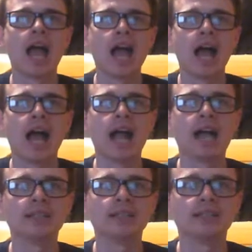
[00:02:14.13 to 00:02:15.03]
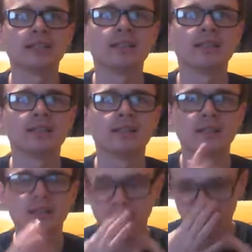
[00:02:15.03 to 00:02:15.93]
and
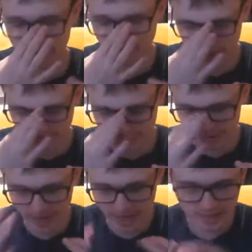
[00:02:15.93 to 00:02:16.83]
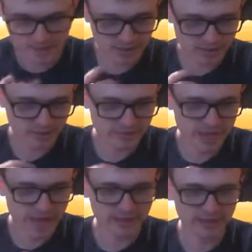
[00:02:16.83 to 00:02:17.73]
I and it's just
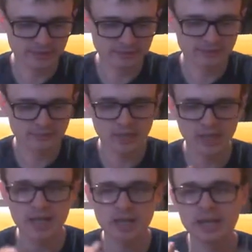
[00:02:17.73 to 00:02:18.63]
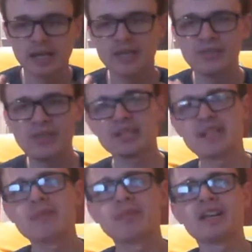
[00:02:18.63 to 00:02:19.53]
like if you ask
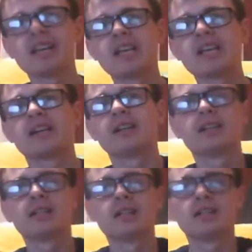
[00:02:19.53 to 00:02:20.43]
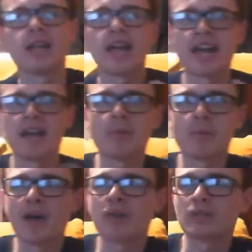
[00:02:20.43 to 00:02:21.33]
anybody um,
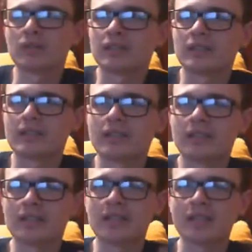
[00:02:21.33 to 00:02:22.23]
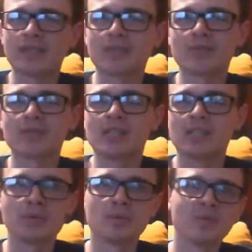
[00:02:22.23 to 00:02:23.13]
about the difference between
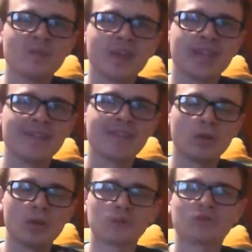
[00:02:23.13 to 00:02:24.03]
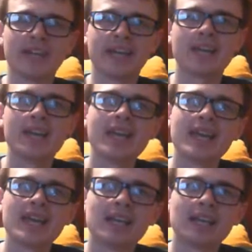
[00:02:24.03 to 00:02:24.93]
new rare and old rare
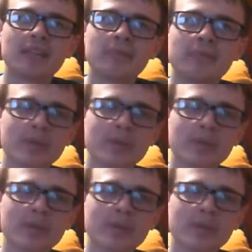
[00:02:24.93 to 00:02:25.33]
but